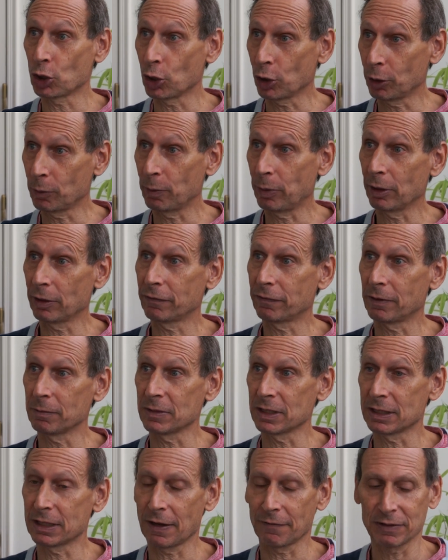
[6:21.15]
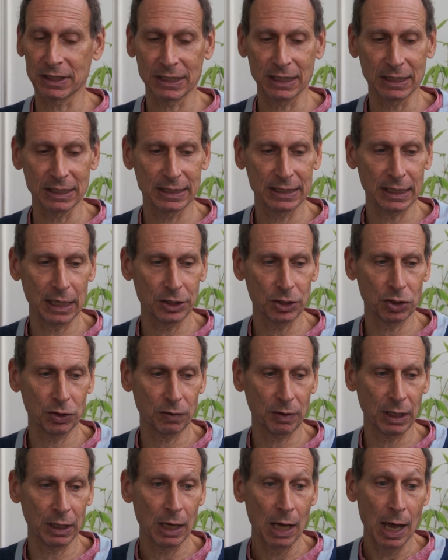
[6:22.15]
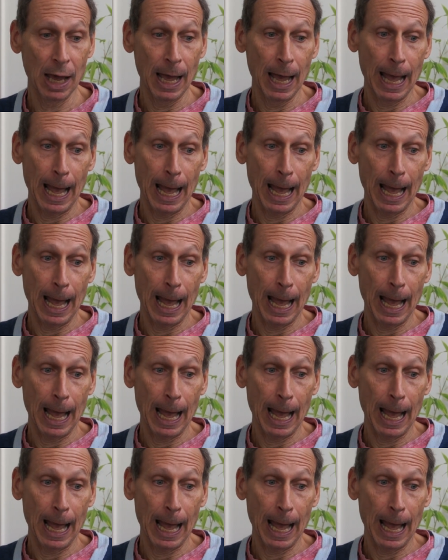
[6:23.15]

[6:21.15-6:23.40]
cookbook from the 17th century.